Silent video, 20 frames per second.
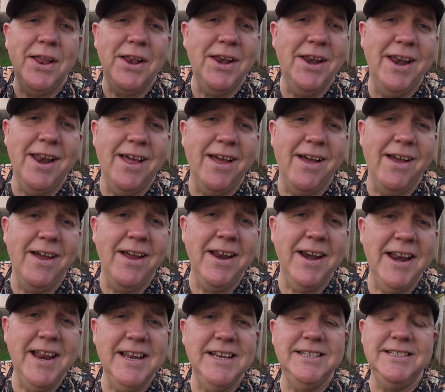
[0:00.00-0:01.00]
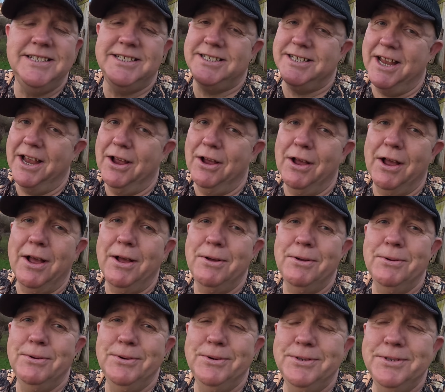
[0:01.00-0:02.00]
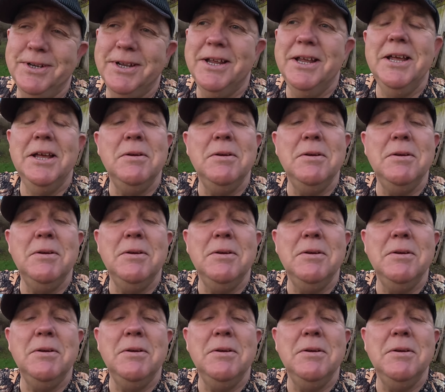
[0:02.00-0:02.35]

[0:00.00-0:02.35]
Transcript: lining hold